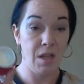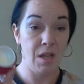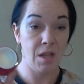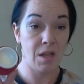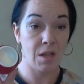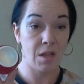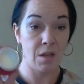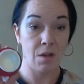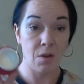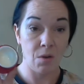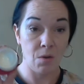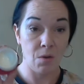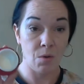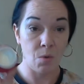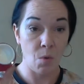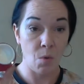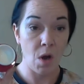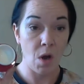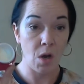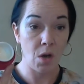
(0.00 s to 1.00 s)

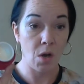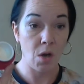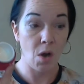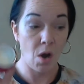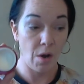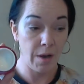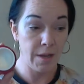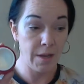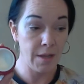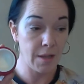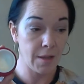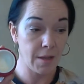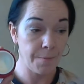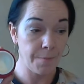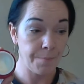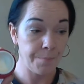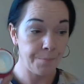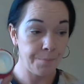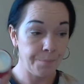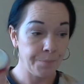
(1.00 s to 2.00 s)
single night,
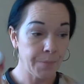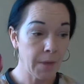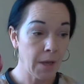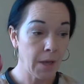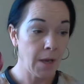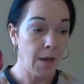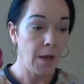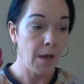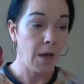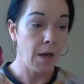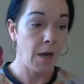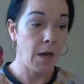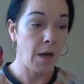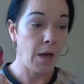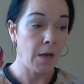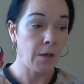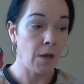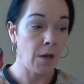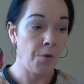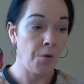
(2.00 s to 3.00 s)

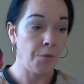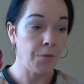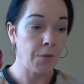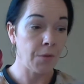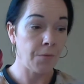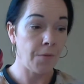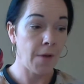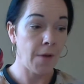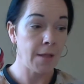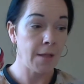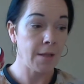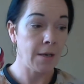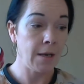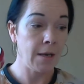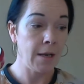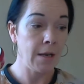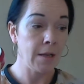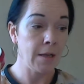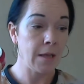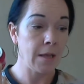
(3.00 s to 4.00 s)
and I love the fact that
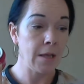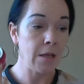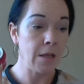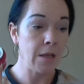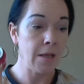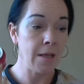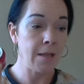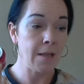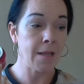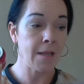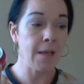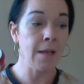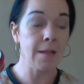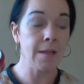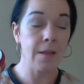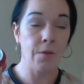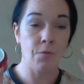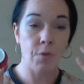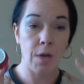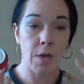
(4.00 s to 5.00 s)
it sinks
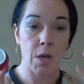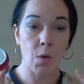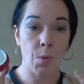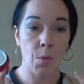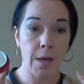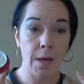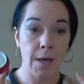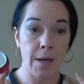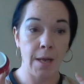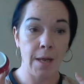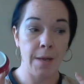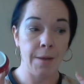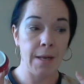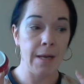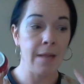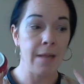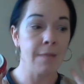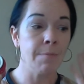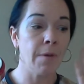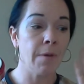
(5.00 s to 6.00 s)
in really quickly. It
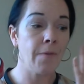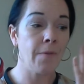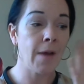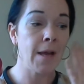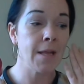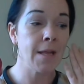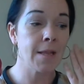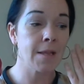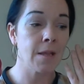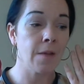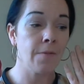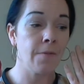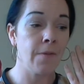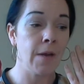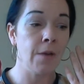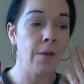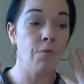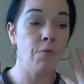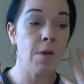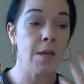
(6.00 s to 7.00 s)
leaves my face
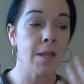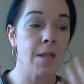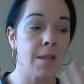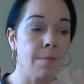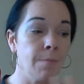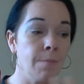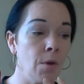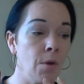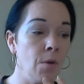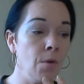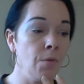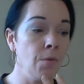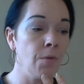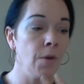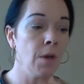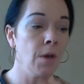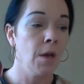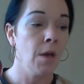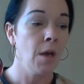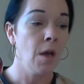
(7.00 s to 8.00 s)
feeling really smooth.
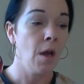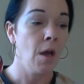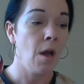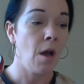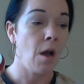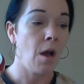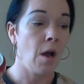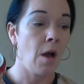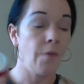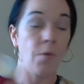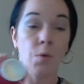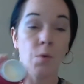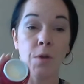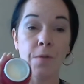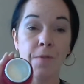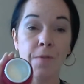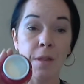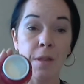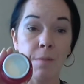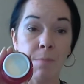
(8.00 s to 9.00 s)
I've already
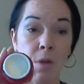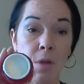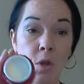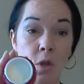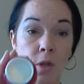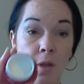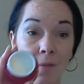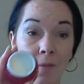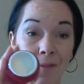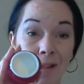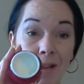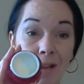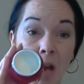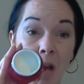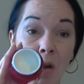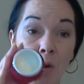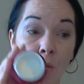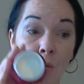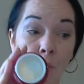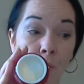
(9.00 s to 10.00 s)
mentioned the fact that I
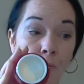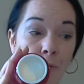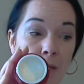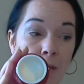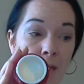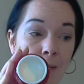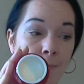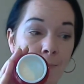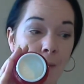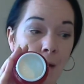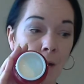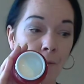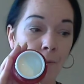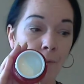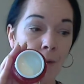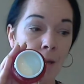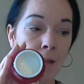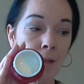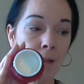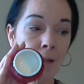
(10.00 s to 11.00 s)
love the smell of
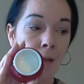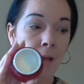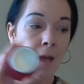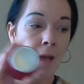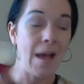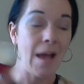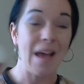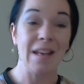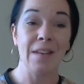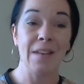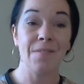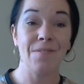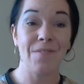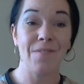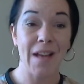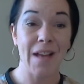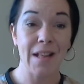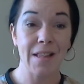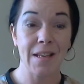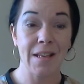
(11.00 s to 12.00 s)
it, and the
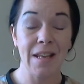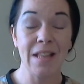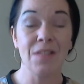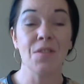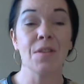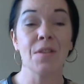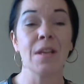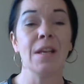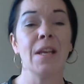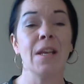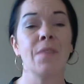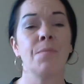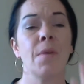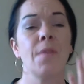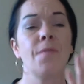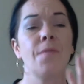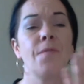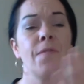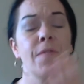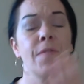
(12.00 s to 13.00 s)
fact that it doesn't leave my
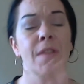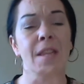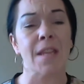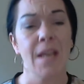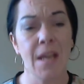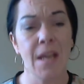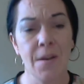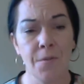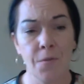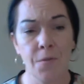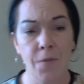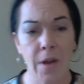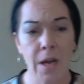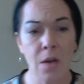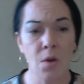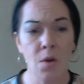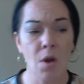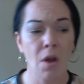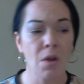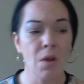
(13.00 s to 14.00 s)
skin
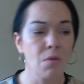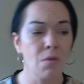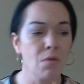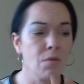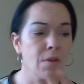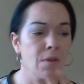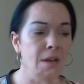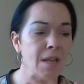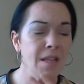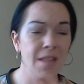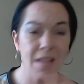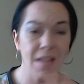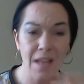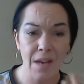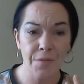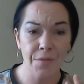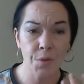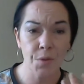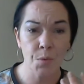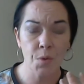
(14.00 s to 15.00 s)
feeling like greasy
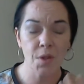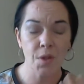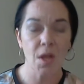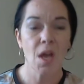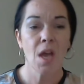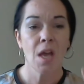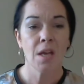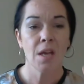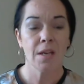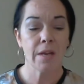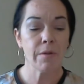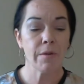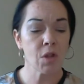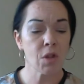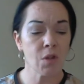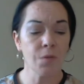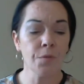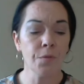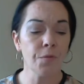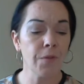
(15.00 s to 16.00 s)
afterwards. There are
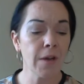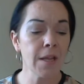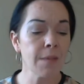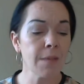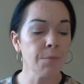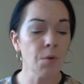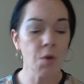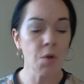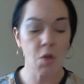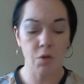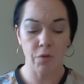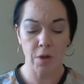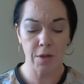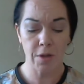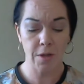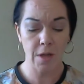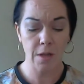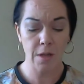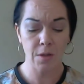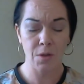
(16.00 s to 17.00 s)
some face
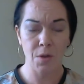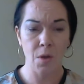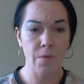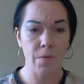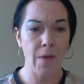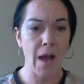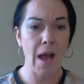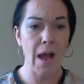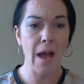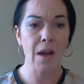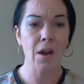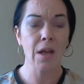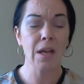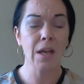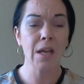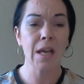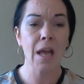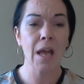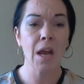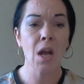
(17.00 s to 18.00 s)
moisturisers that do that, and I
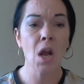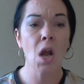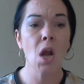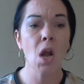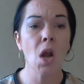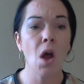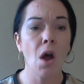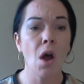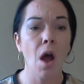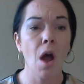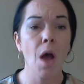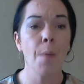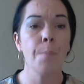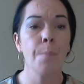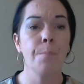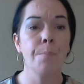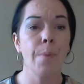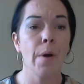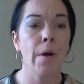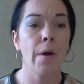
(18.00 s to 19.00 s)
cannot
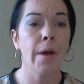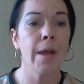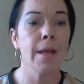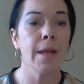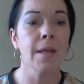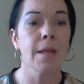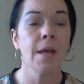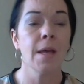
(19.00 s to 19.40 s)
abide